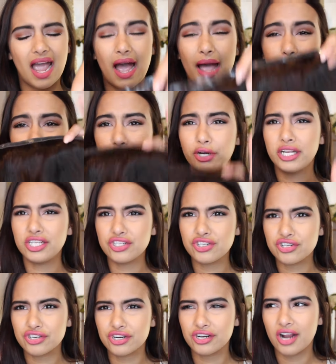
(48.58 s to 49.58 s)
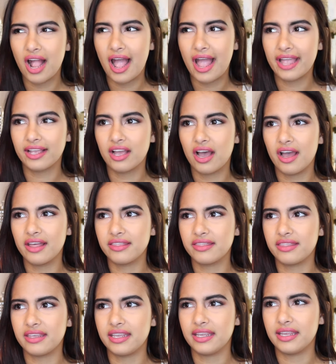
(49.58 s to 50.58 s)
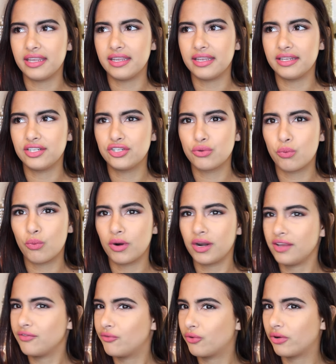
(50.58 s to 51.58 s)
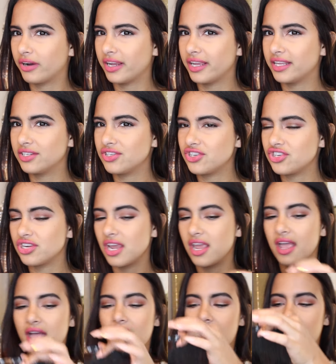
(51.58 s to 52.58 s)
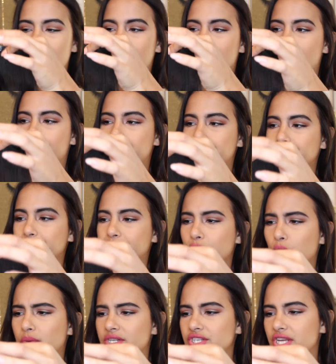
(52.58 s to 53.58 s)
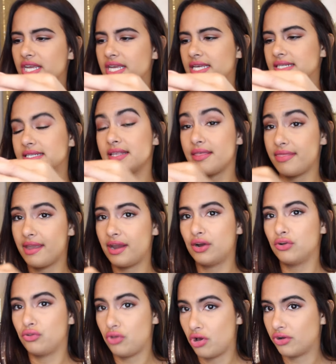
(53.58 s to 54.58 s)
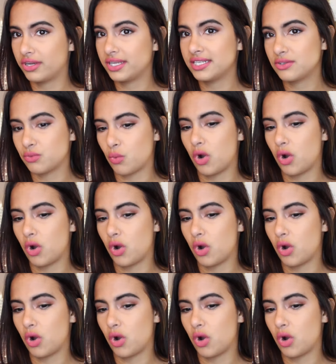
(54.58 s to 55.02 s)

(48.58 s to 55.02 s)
I'm pretty sure I got the 24 inch, which is their longest